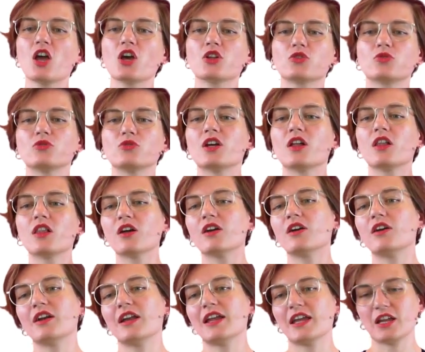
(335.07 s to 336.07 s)
to the
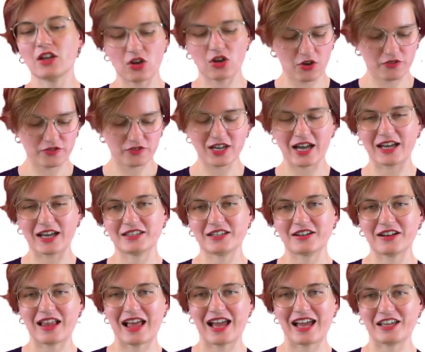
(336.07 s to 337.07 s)
learning of the
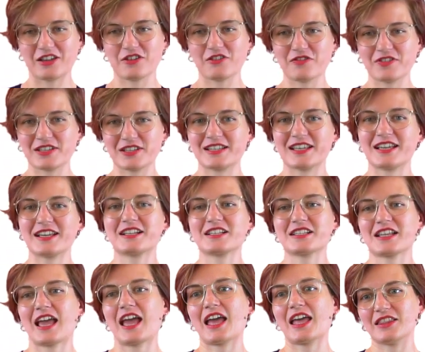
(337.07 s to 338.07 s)
underlying
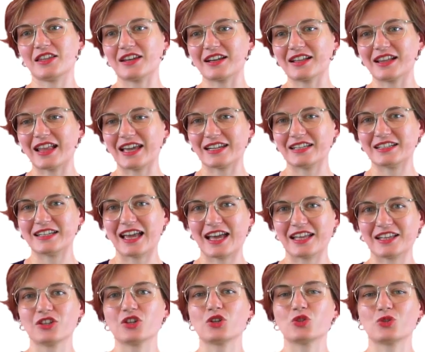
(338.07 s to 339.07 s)
physics and relate
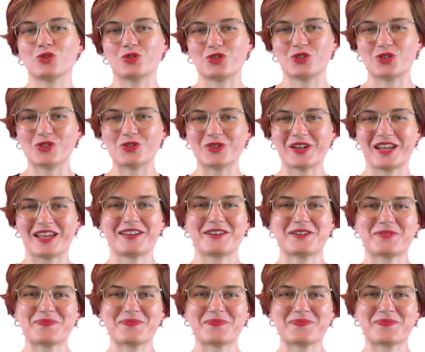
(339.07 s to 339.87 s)
that to tuning.